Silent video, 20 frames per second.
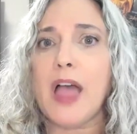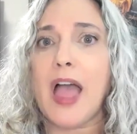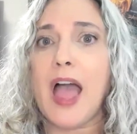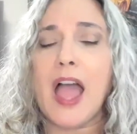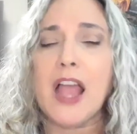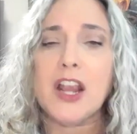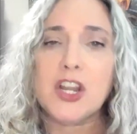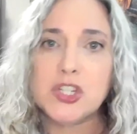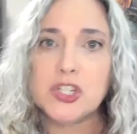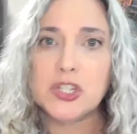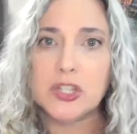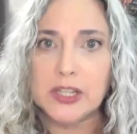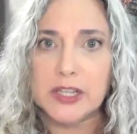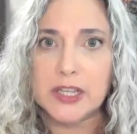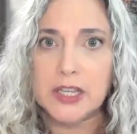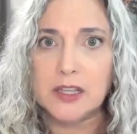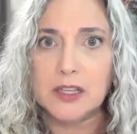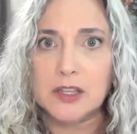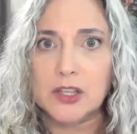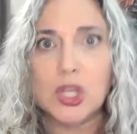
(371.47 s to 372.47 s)

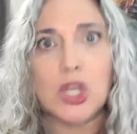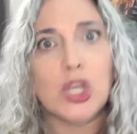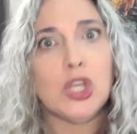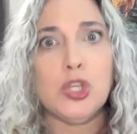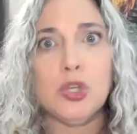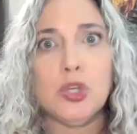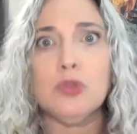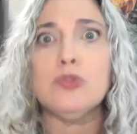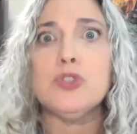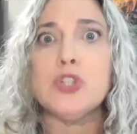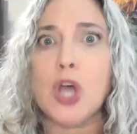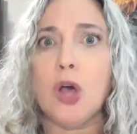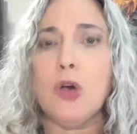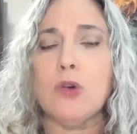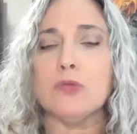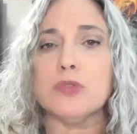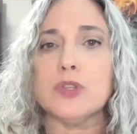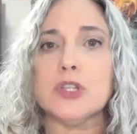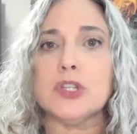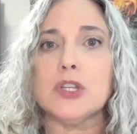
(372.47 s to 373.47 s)
actually, you
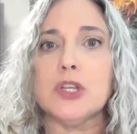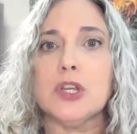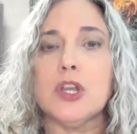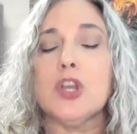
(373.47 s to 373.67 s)
don't.